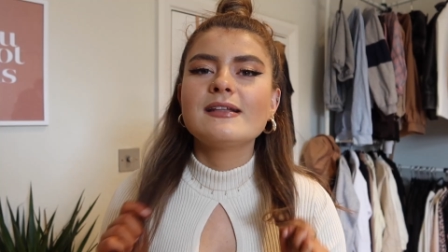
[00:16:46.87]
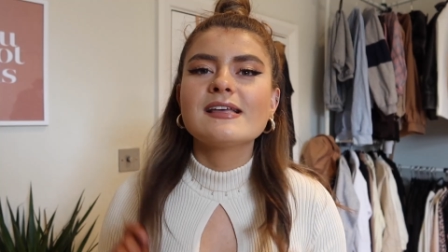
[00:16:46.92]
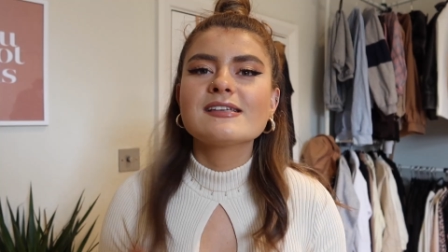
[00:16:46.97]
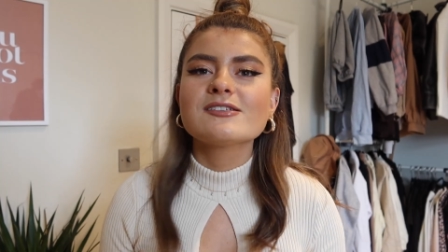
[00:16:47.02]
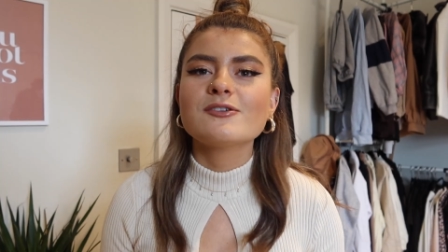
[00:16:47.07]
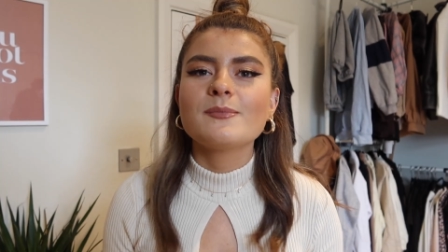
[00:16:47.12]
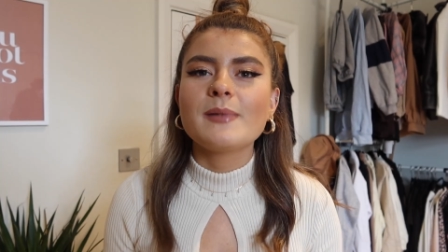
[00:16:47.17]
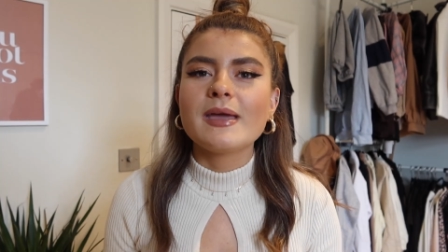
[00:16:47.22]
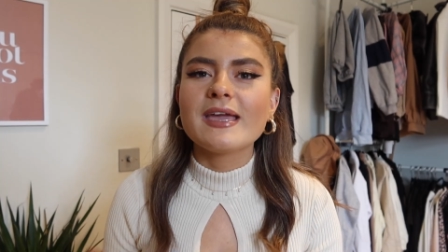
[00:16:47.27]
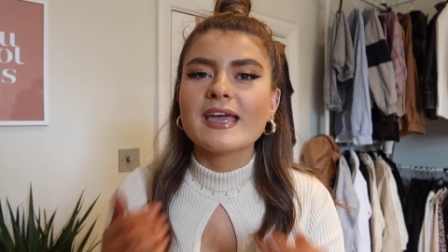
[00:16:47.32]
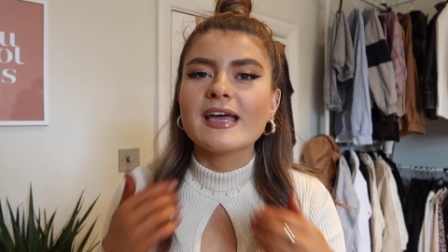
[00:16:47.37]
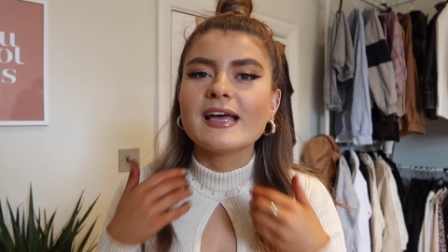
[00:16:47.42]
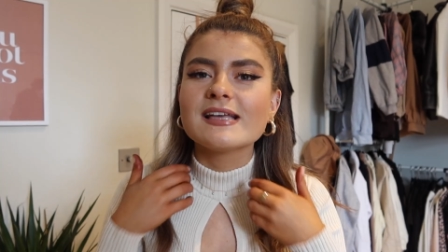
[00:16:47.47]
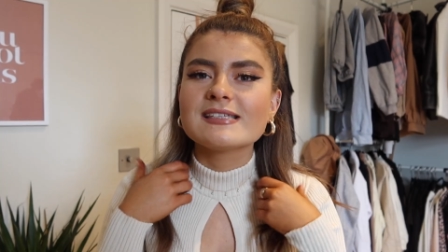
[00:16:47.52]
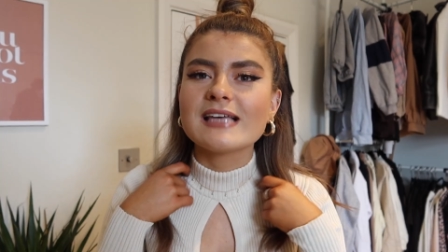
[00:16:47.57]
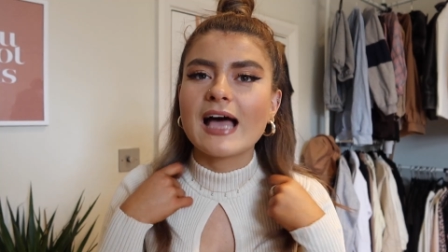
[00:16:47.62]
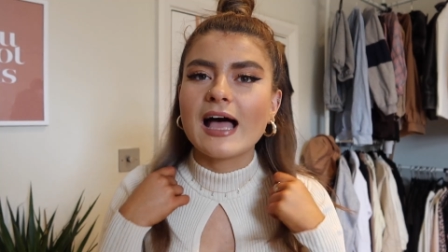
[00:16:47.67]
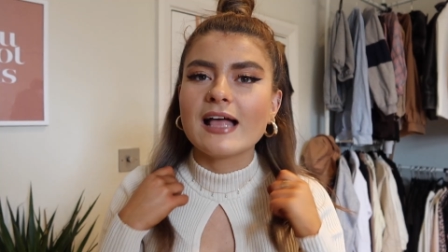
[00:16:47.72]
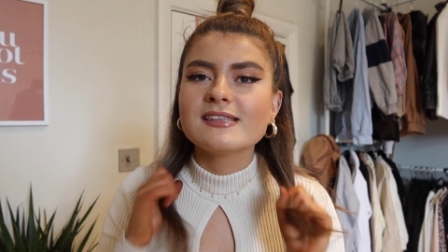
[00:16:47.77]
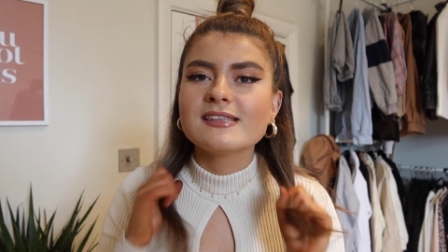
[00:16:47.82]
Let's not make it a
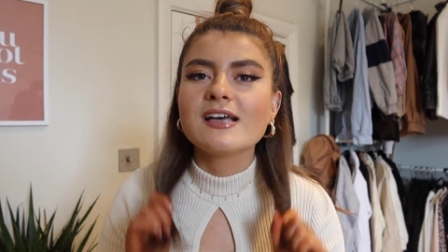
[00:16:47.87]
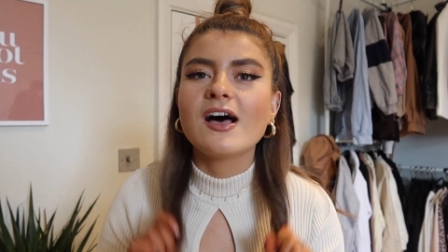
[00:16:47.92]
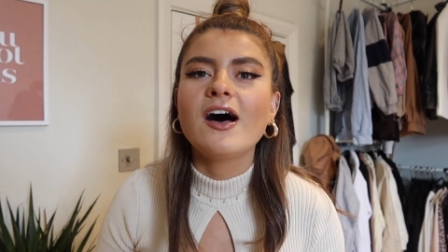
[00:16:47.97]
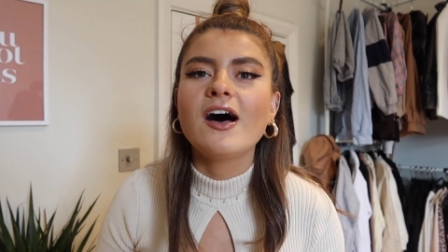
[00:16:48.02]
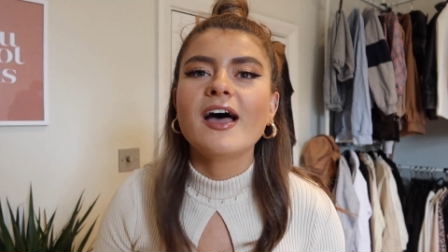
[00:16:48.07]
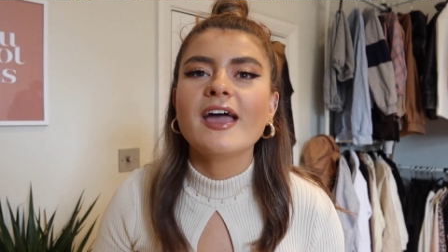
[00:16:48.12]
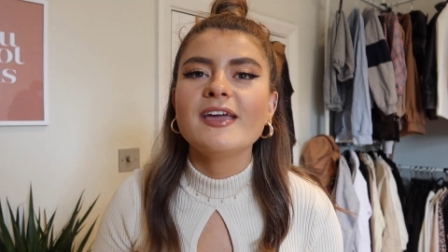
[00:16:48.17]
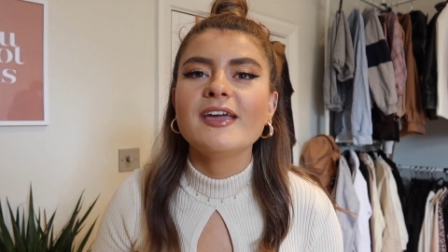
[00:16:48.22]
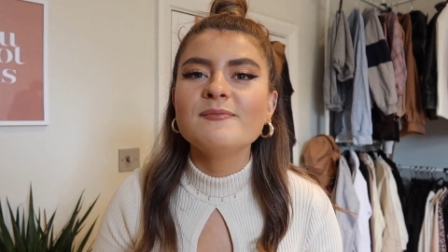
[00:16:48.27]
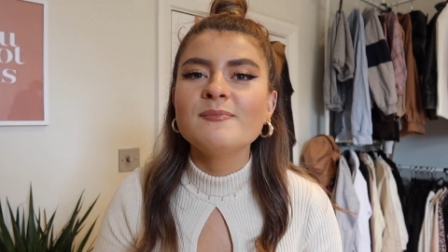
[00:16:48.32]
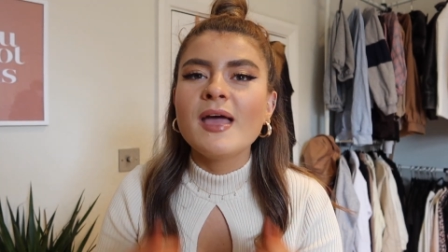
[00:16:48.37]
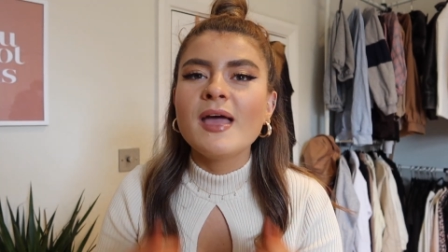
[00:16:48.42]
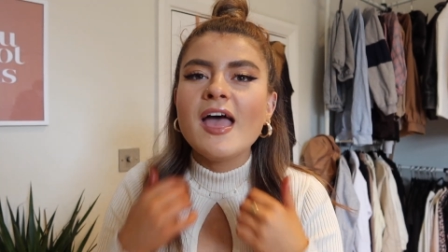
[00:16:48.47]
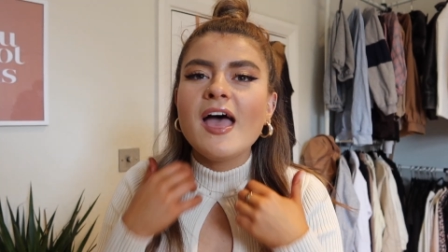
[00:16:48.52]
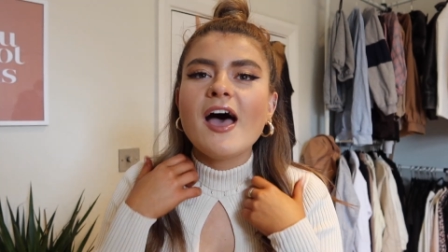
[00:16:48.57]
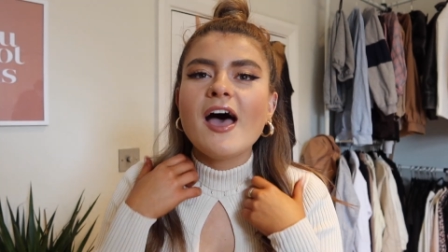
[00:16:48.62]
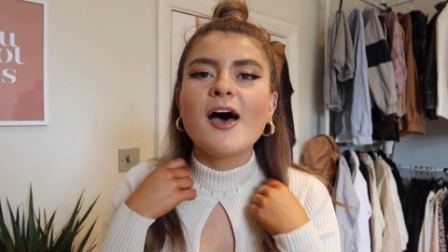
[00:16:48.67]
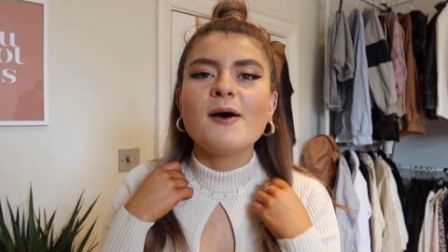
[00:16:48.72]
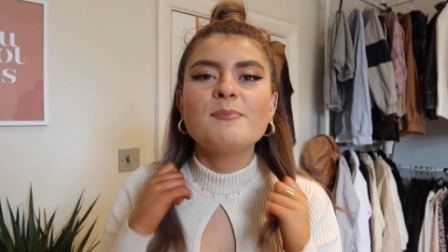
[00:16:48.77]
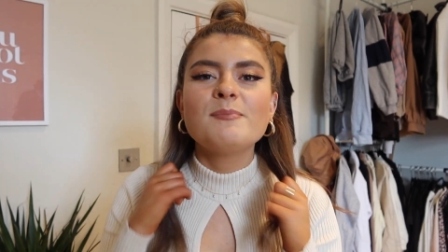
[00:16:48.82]
sad time.
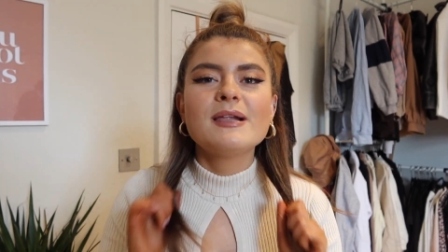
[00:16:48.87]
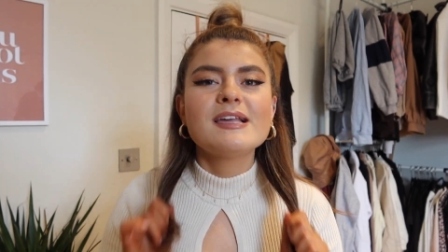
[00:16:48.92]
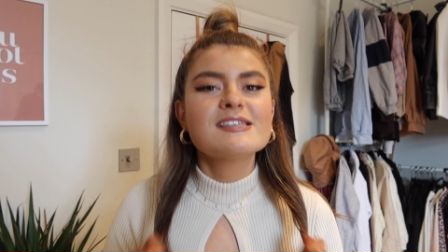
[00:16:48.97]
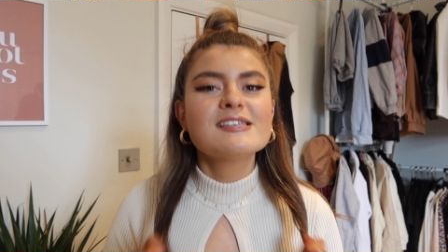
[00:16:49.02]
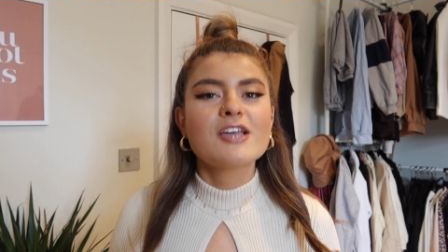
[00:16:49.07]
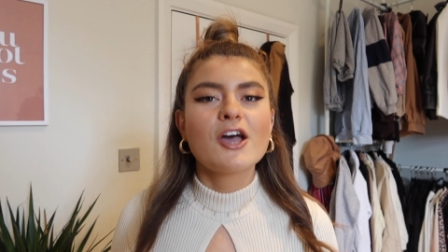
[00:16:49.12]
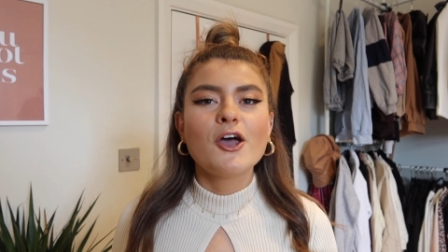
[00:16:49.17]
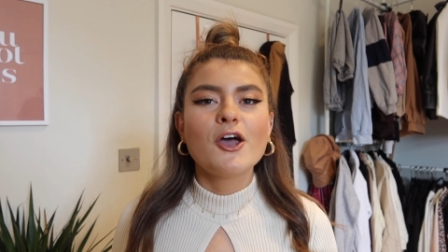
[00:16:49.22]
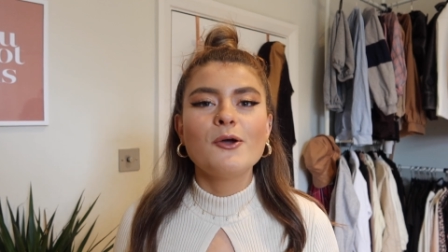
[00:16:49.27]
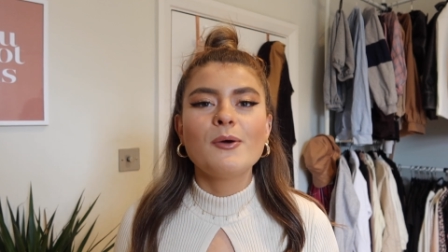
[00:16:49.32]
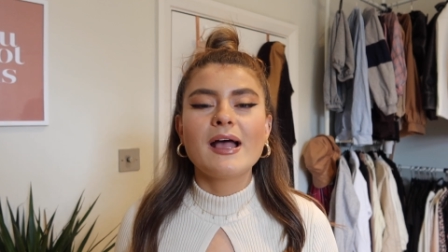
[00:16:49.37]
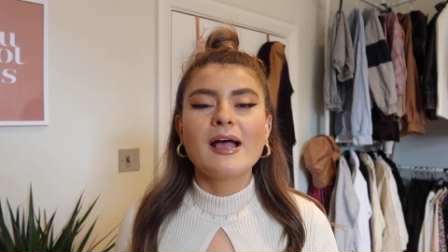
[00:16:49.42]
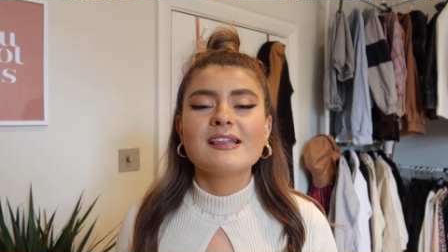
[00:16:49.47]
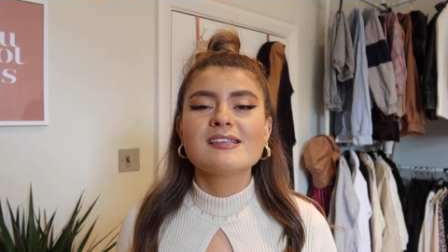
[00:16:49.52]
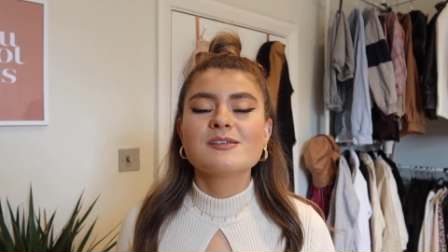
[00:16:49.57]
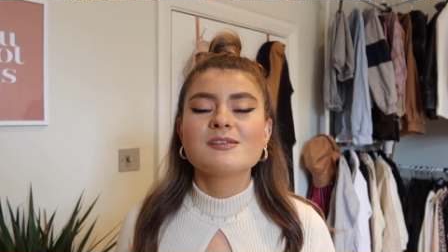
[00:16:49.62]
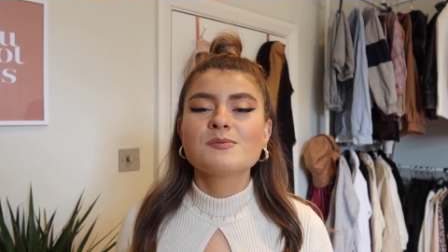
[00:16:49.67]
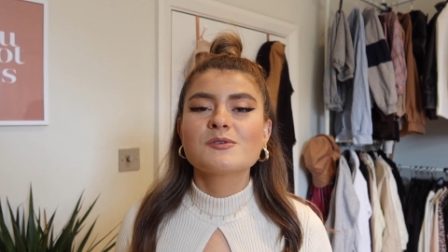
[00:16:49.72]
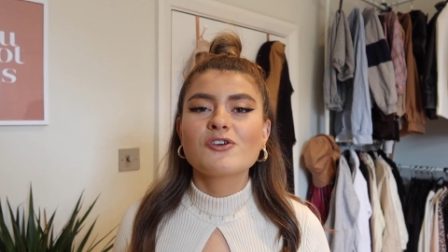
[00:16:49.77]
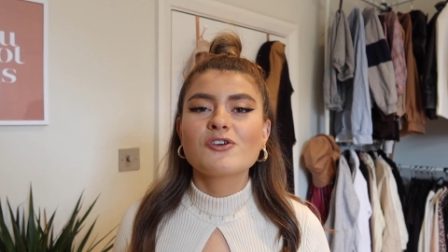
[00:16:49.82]
Um, please go and
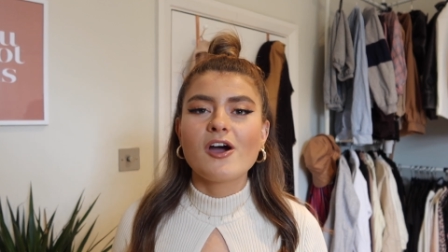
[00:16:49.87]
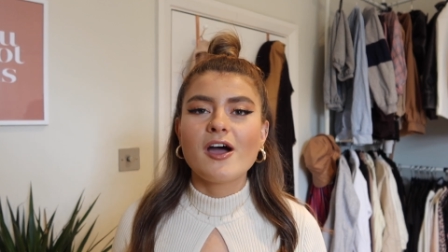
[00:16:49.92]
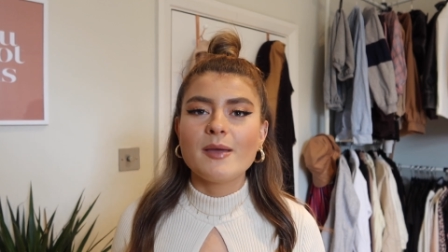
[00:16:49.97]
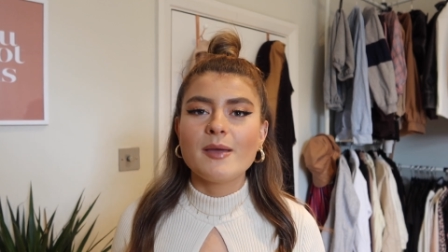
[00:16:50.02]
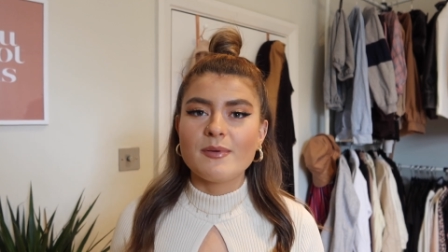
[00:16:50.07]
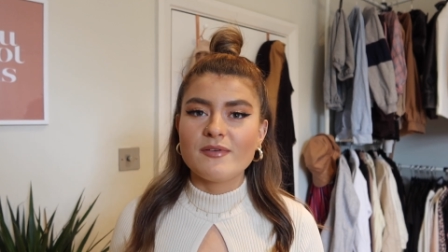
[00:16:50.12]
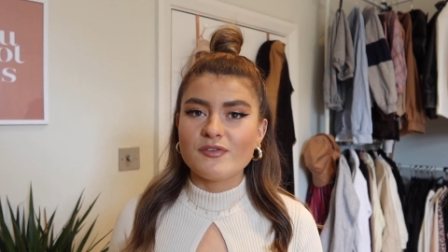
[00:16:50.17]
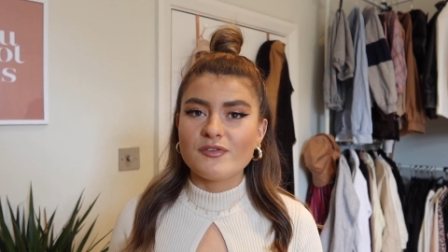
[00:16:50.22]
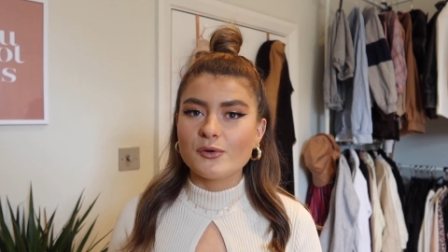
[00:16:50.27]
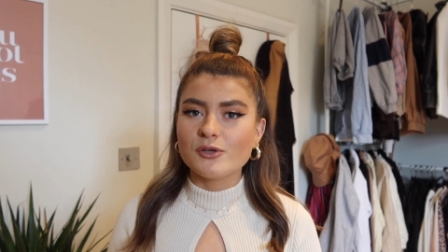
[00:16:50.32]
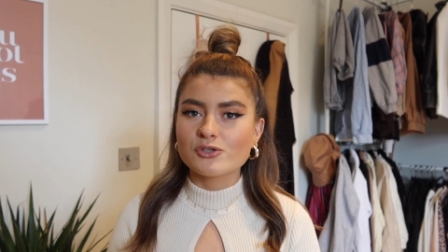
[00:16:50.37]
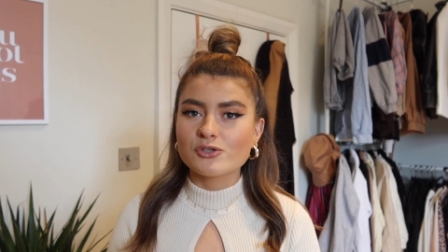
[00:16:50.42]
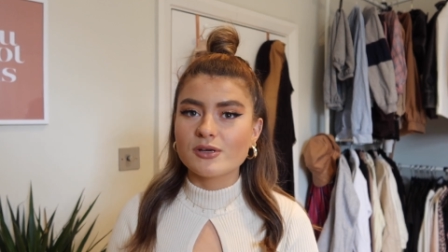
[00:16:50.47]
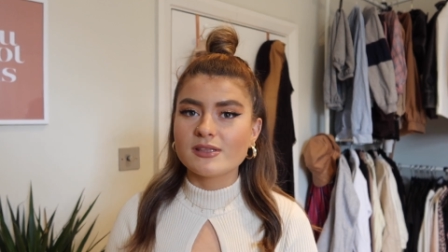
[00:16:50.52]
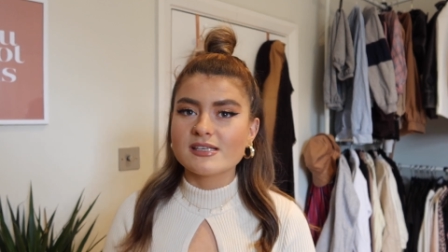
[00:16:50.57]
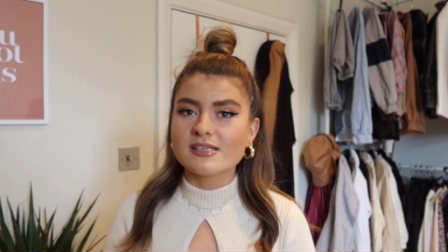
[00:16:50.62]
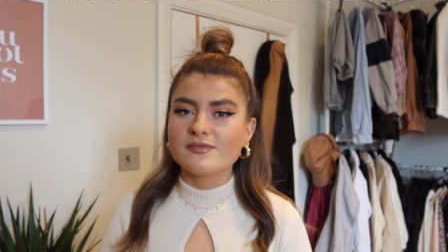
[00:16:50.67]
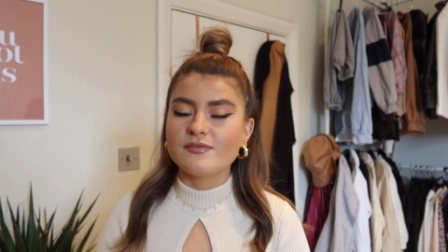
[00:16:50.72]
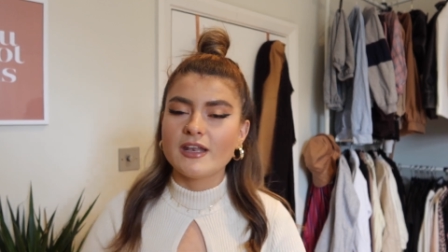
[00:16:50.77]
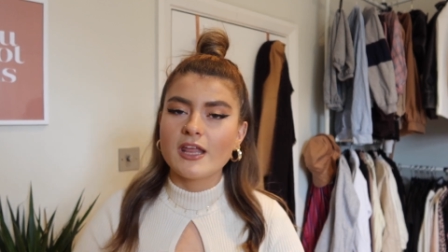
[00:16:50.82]
subscribe if you enjoyed
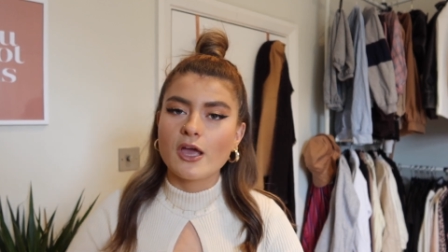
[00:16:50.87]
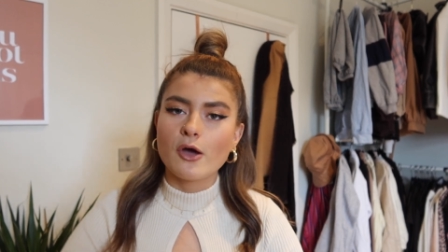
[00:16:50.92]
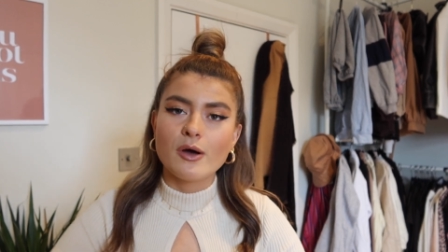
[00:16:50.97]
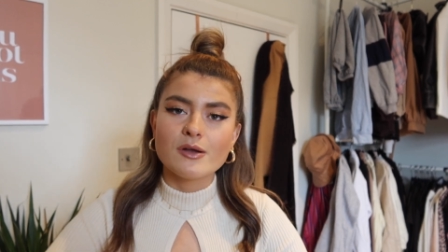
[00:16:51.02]
this video.